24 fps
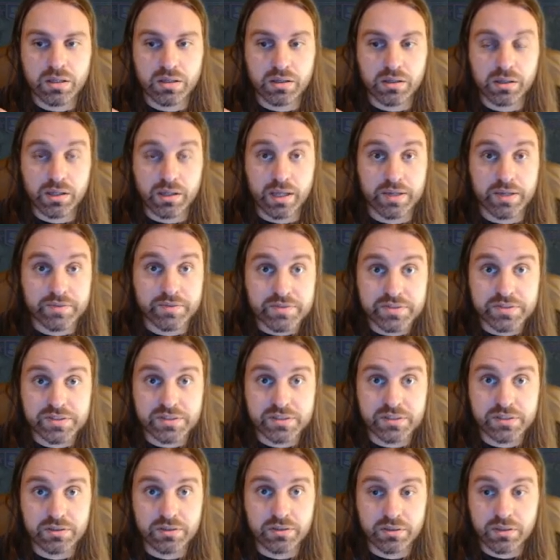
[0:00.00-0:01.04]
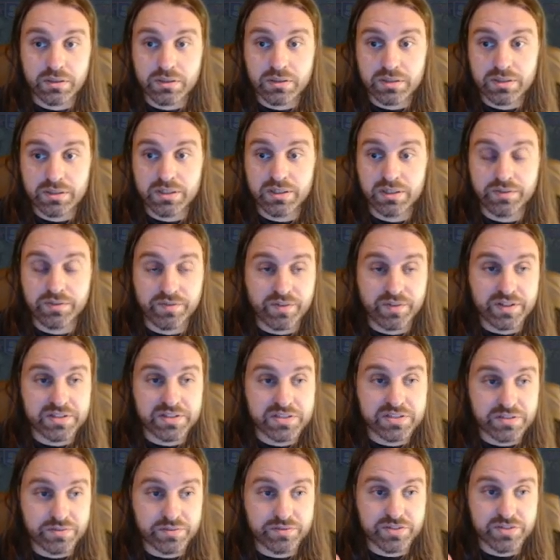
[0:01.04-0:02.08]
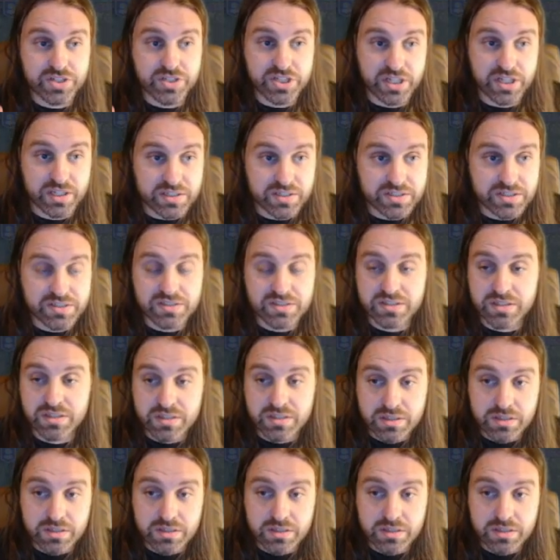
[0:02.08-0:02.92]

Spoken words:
lifesteal, defensive chest,